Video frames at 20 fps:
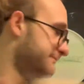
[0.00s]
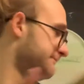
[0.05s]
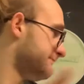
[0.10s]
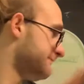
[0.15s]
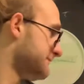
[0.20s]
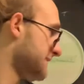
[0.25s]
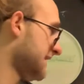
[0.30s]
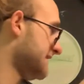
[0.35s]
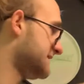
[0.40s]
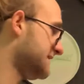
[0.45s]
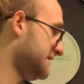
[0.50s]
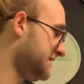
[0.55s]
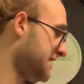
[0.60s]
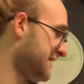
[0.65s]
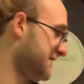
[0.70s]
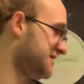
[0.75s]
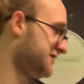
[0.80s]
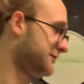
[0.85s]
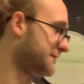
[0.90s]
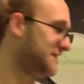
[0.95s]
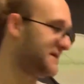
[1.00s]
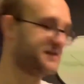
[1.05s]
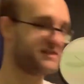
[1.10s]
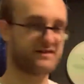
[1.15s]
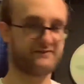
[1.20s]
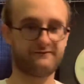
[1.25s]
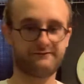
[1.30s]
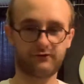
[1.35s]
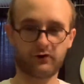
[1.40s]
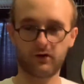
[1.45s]
Like I said, got these from Adidas
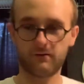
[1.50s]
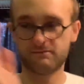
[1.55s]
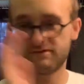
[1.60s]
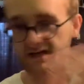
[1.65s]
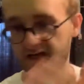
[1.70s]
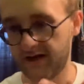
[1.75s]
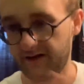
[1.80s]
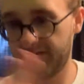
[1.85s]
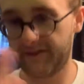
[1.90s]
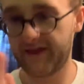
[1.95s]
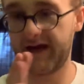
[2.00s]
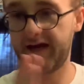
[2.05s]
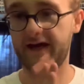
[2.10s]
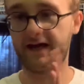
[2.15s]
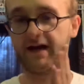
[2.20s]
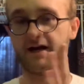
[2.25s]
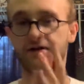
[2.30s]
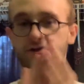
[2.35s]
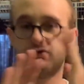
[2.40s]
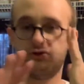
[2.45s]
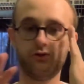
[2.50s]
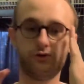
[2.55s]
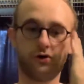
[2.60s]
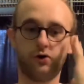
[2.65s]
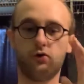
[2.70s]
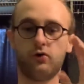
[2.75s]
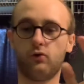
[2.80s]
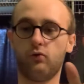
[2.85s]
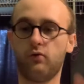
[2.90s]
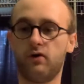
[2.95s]
Confirmed. They
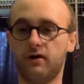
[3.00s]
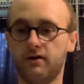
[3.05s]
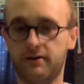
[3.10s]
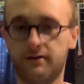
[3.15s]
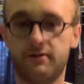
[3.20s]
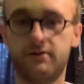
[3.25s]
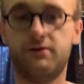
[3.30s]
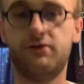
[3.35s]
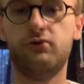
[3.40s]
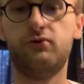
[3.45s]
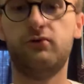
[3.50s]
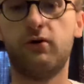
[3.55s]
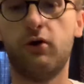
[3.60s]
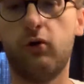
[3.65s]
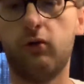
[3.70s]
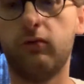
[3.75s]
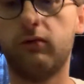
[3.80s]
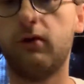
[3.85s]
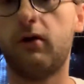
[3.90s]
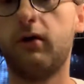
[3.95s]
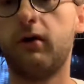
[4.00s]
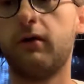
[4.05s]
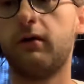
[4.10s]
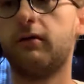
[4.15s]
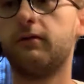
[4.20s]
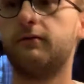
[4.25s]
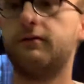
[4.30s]
no longer